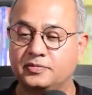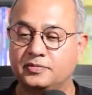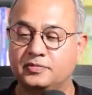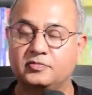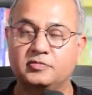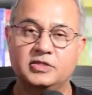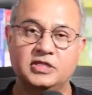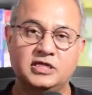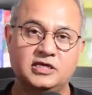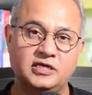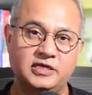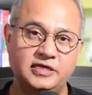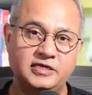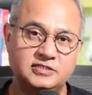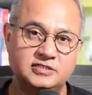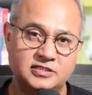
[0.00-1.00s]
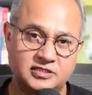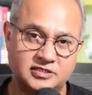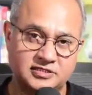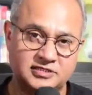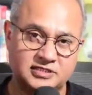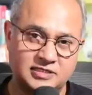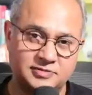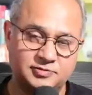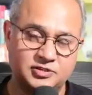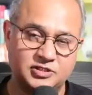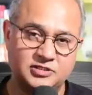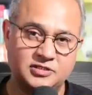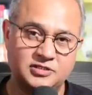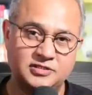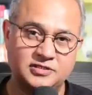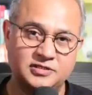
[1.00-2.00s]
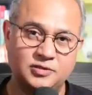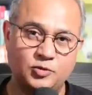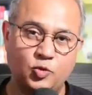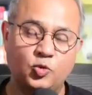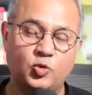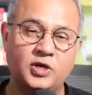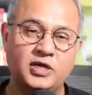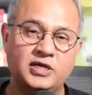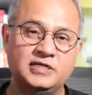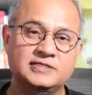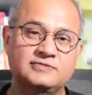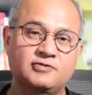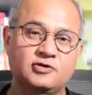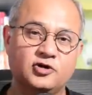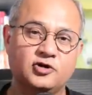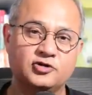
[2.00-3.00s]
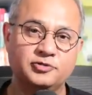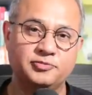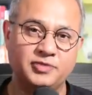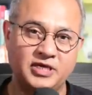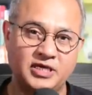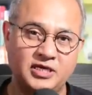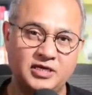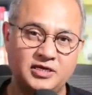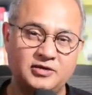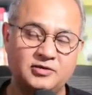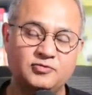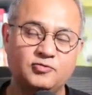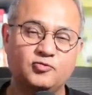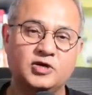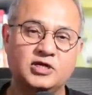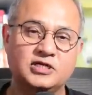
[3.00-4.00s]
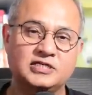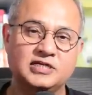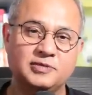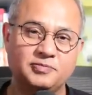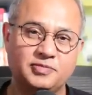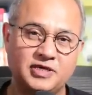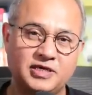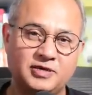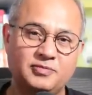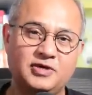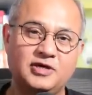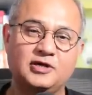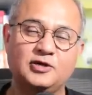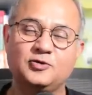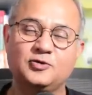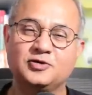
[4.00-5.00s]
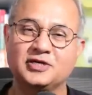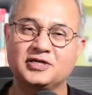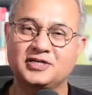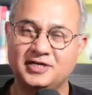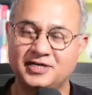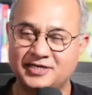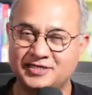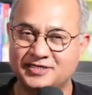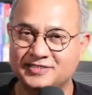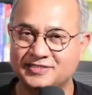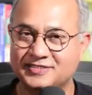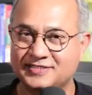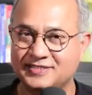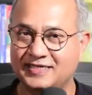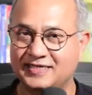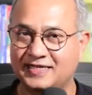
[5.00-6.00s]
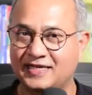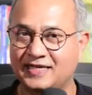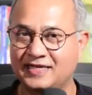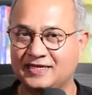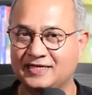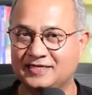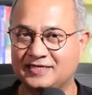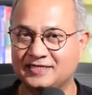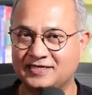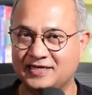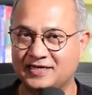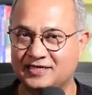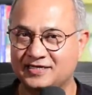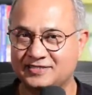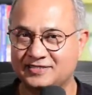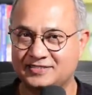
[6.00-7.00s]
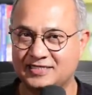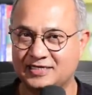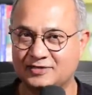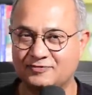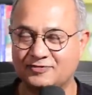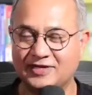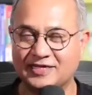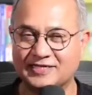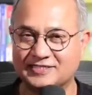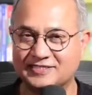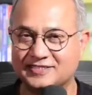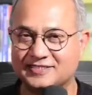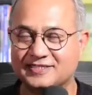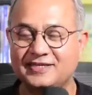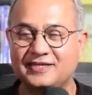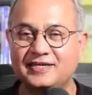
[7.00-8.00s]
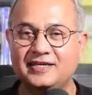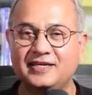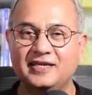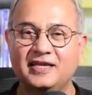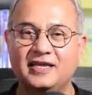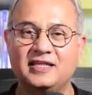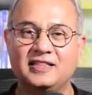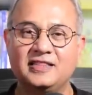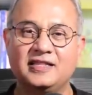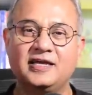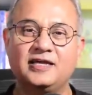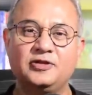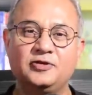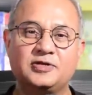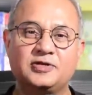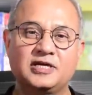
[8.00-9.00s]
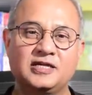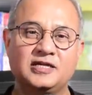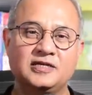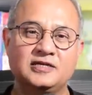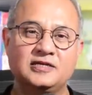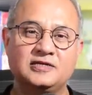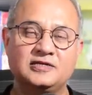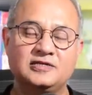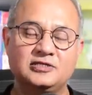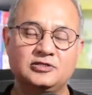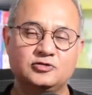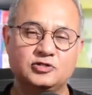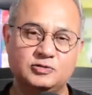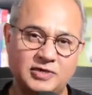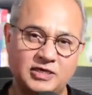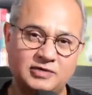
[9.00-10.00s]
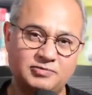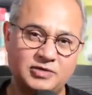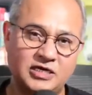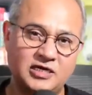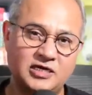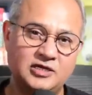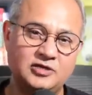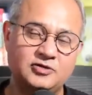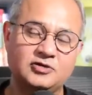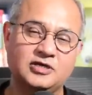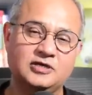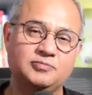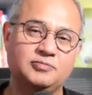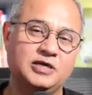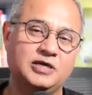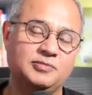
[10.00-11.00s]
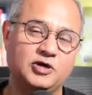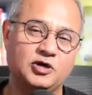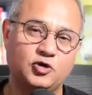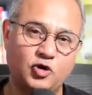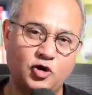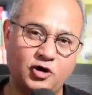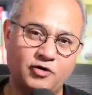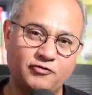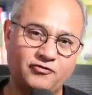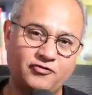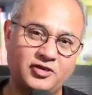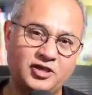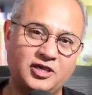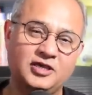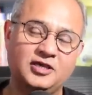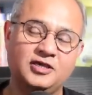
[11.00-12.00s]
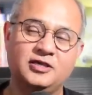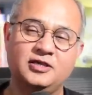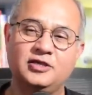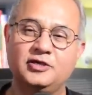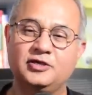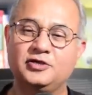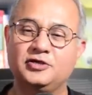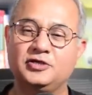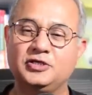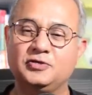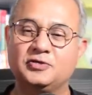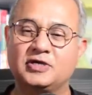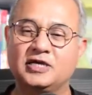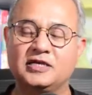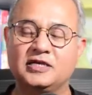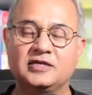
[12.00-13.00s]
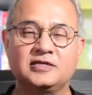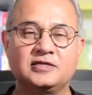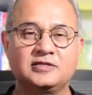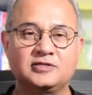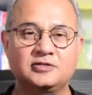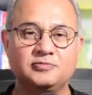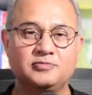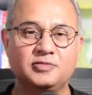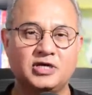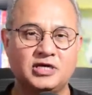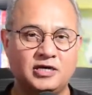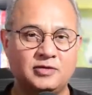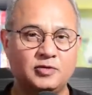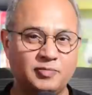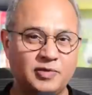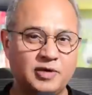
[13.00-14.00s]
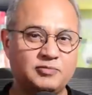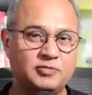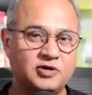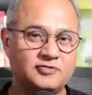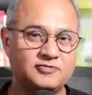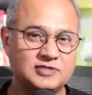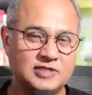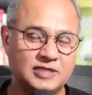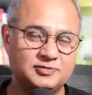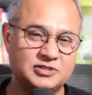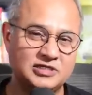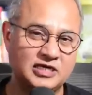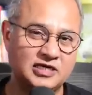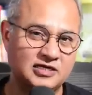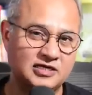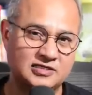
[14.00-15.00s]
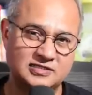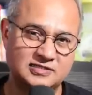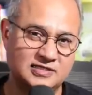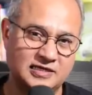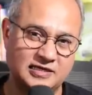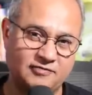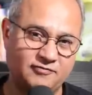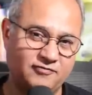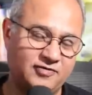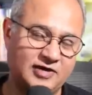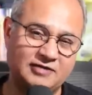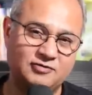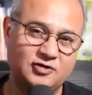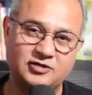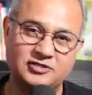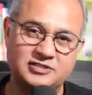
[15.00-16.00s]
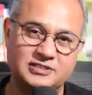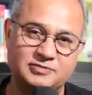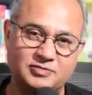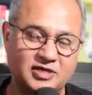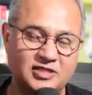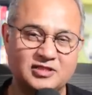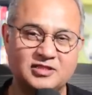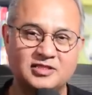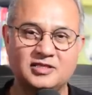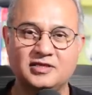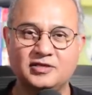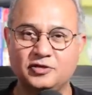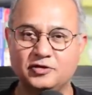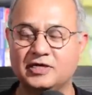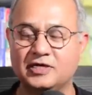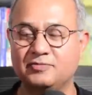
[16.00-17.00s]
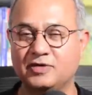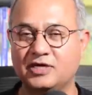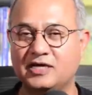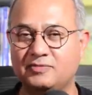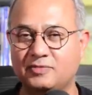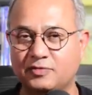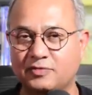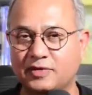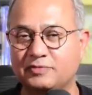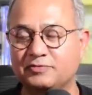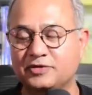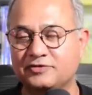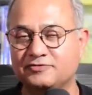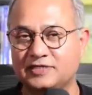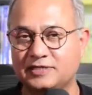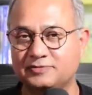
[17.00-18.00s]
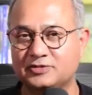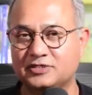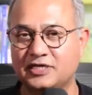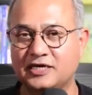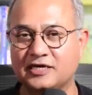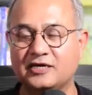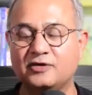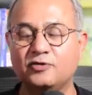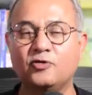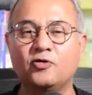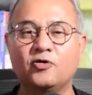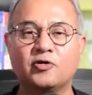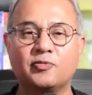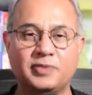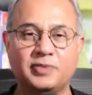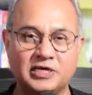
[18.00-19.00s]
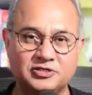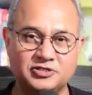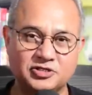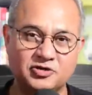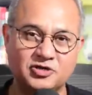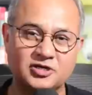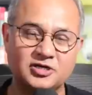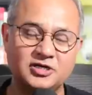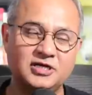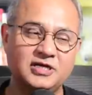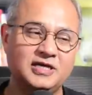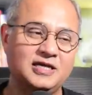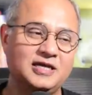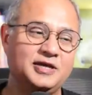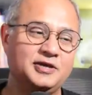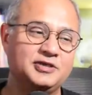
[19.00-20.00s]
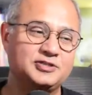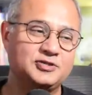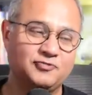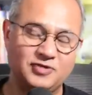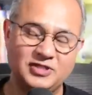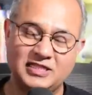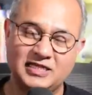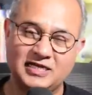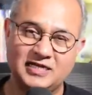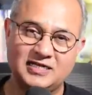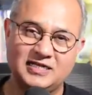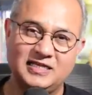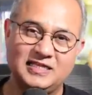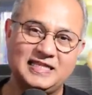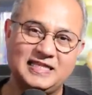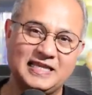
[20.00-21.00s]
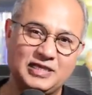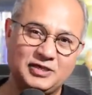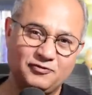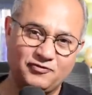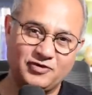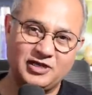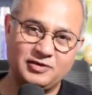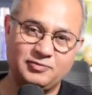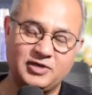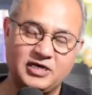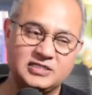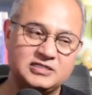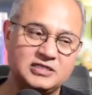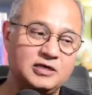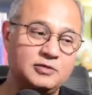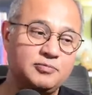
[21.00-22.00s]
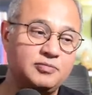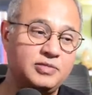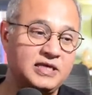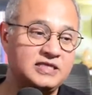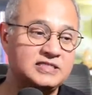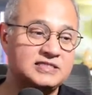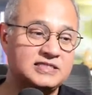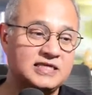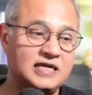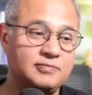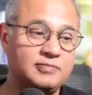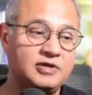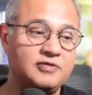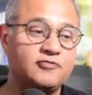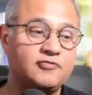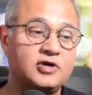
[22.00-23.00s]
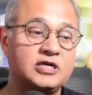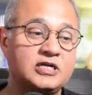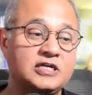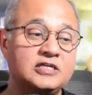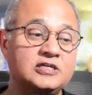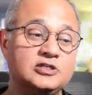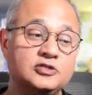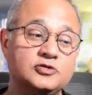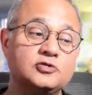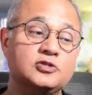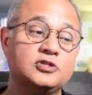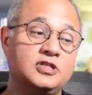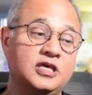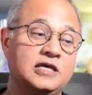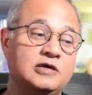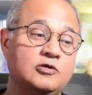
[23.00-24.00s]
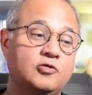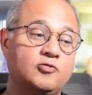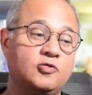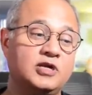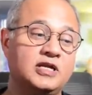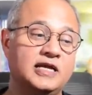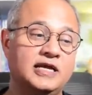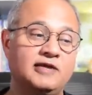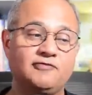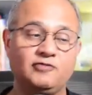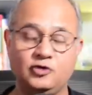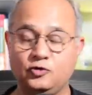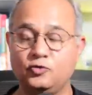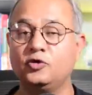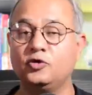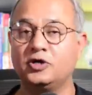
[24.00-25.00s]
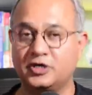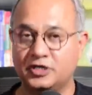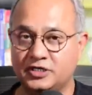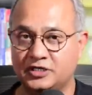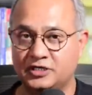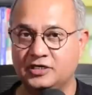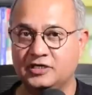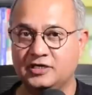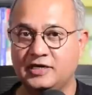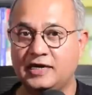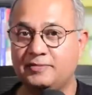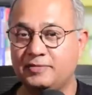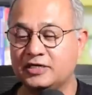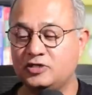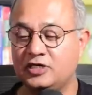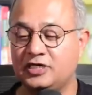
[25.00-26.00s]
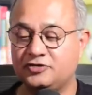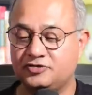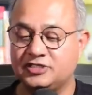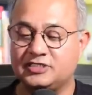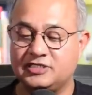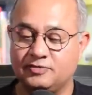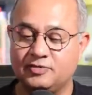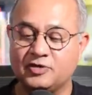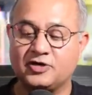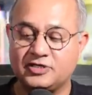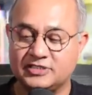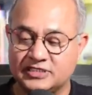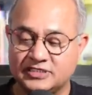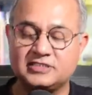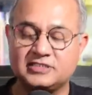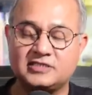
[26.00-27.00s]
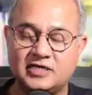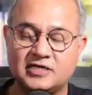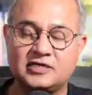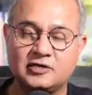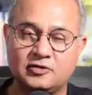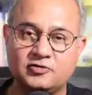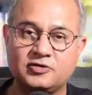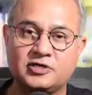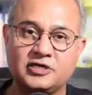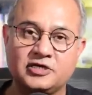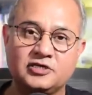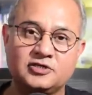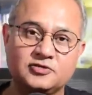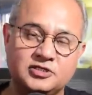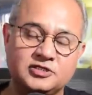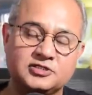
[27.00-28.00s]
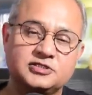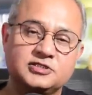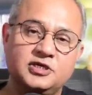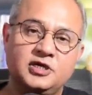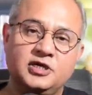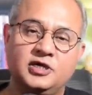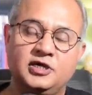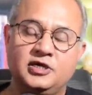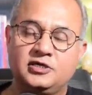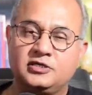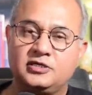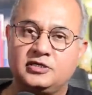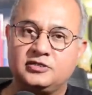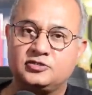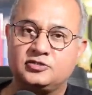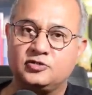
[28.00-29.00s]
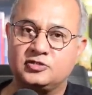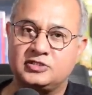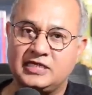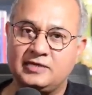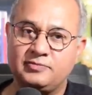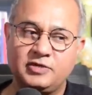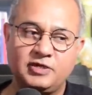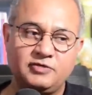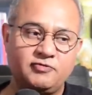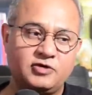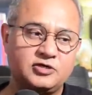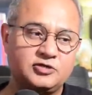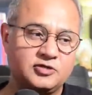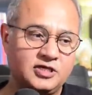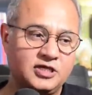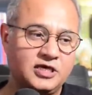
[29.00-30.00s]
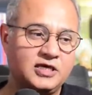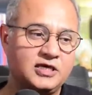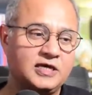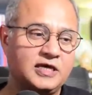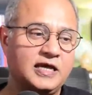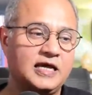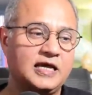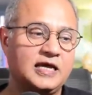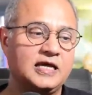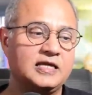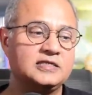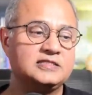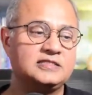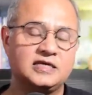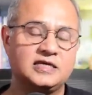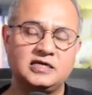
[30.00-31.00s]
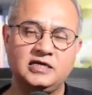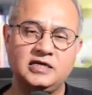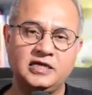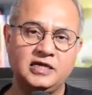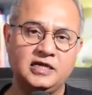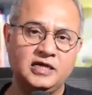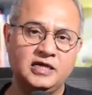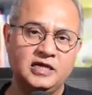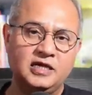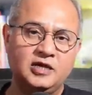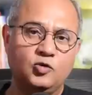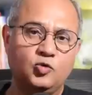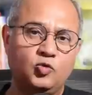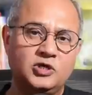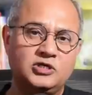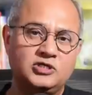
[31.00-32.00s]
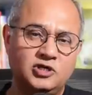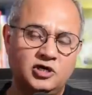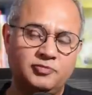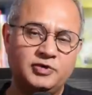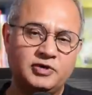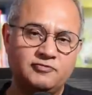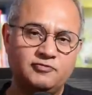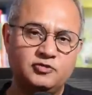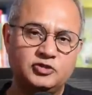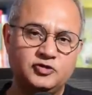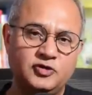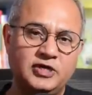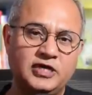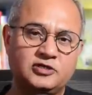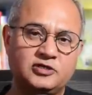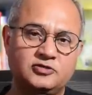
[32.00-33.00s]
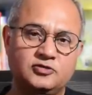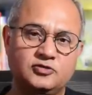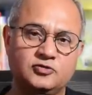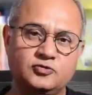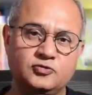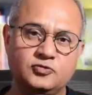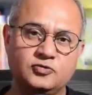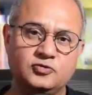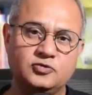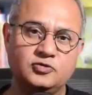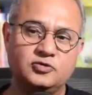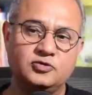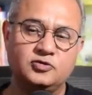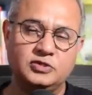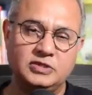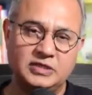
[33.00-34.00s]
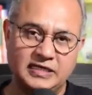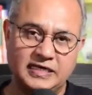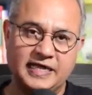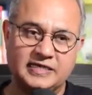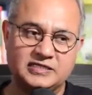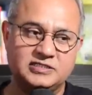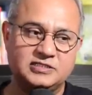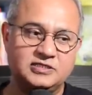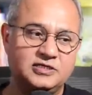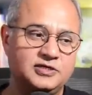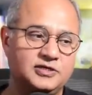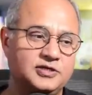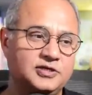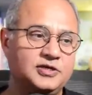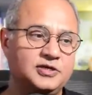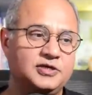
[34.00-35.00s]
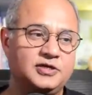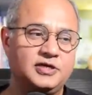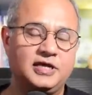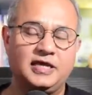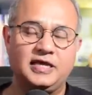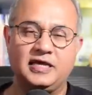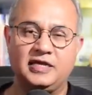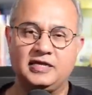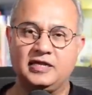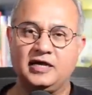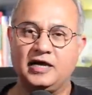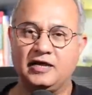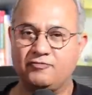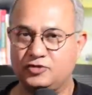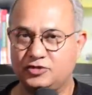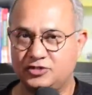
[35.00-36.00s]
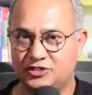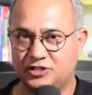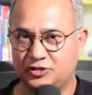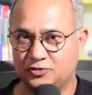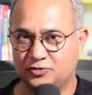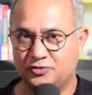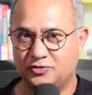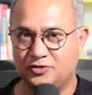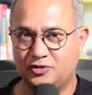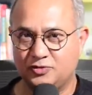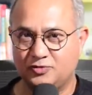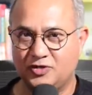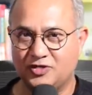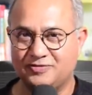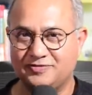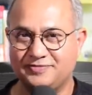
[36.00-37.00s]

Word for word: there are links in the description. One is for Dr. Been, one time payment, no recurrence, and a great set of lectures. And then you can use PayPal, you can buy me a coffee, you can become a member of Substack. It's like $5 a month. You can become a member of Substack or Patreon. So, with that, thank you very much. Please tell me what did you think or what have you heard? I'm actually interested because I just started looking into this. So tell me what you think. And secondly, what topic would you like to do next? And I would see you tomorrow.